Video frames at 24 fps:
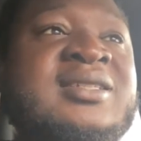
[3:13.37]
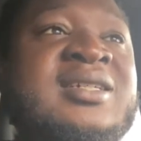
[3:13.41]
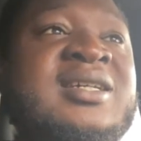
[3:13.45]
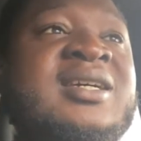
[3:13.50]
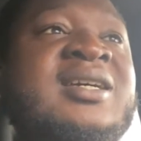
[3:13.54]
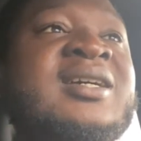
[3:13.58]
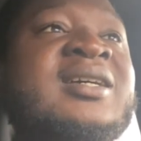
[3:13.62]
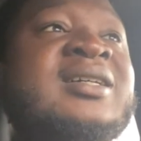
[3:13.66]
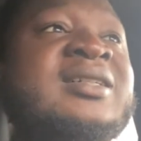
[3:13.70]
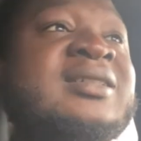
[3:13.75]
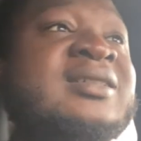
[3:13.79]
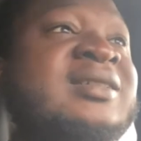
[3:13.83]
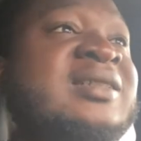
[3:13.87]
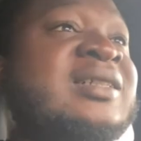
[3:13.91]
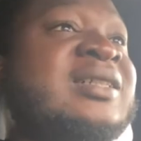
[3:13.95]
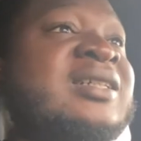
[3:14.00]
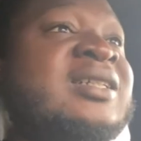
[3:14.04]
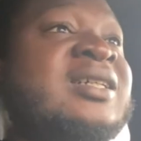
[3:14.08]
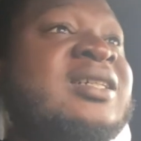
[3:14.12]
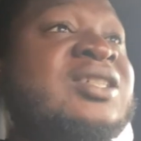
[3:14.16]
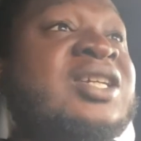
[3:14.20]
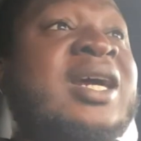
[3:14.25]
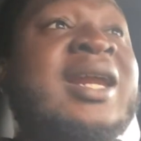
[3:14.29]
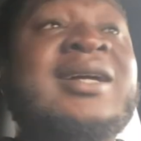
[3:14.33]

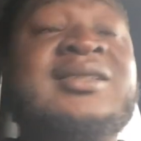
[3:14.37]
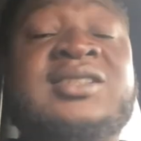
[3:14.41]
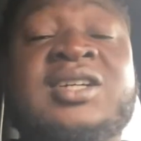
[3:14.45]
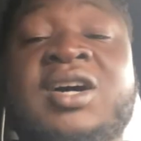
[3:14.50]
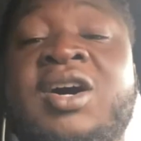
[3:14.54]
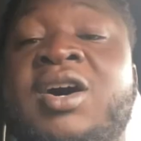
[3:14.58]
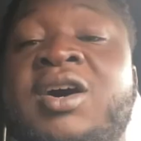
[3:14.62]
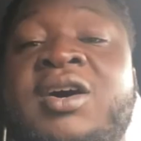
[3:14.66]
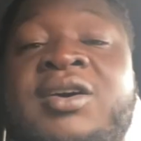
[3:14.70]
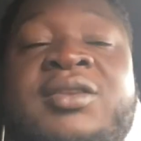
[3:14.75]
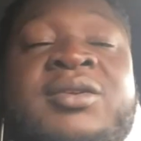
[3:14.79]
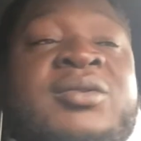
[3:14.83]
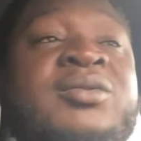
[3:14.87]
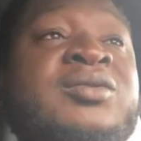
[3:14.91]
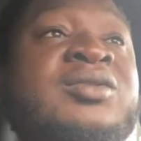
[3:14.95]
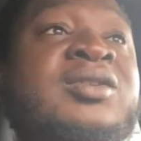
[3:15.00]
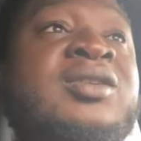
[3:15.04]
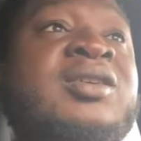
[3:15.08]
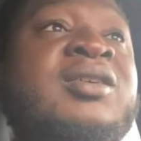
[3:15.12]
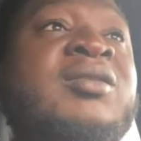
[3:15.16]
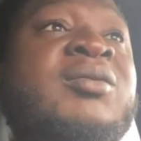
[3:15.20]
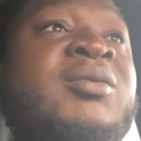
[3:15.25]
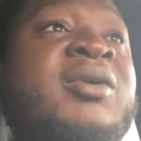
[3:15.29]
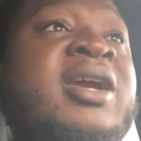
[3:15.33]
Shout out to all the
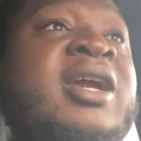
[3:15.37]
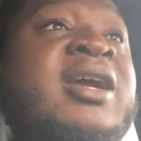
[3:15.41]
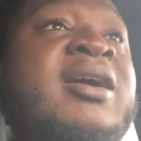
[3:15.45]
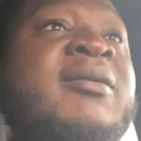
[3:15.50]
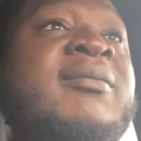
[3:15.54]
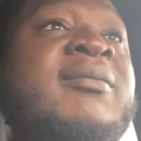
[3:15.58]
Ramley